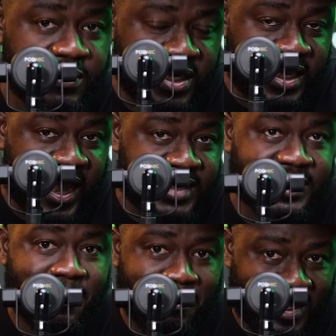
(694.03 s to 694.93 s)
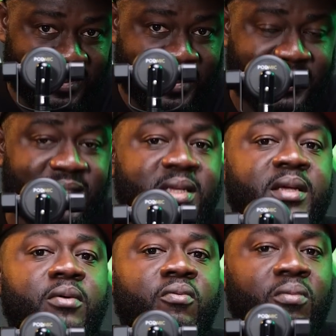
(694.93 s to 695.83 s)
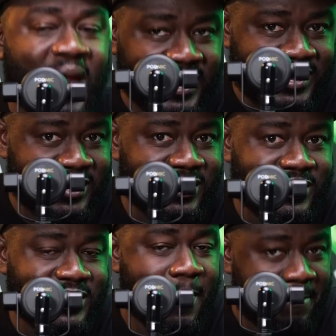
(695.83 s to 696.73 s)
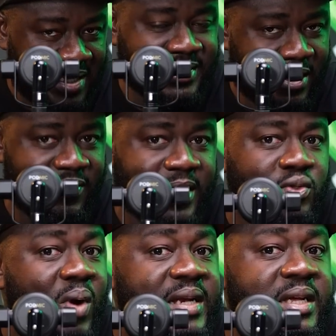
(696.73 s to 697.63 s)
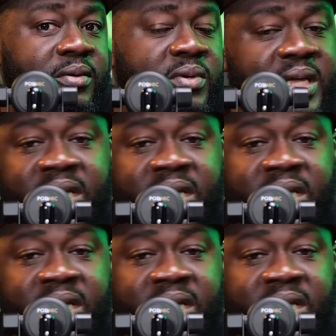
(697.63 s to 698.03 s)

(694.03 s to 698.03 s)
He has the master's right, the master right to adiano.